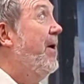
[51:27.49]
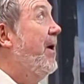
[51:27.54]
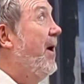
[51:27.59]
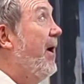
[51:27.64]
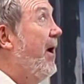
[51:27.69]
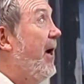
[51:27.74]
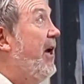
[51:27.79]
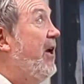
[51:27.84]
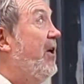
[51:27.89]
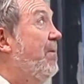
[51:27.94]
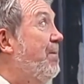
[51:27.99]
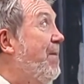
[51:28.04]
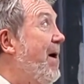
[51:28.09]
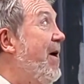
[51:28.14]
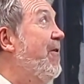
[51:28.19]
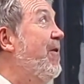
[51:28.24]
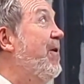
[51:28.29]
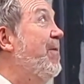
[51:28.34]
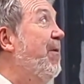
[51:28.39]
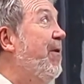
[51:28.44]
He's
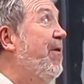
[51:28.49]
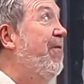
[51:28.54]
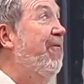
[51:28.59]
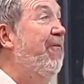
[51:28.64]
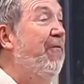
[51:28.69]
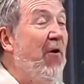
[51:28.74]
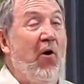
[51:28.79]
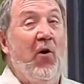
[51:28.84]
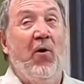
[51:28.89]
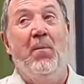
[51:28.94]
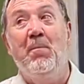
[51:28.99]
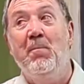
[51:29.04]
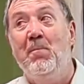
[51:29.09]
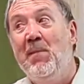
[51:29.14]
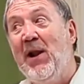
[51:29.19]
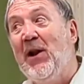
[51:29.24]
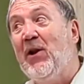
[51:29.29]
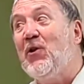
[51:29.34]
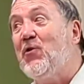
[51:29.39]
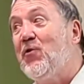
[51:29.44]
buried with full
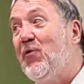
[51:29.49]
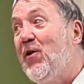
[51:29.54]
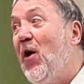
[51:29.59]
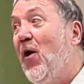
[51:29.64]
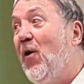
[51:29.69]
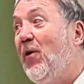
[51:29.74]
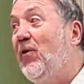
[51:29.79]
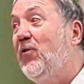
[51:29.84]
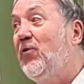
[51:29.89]
military honours in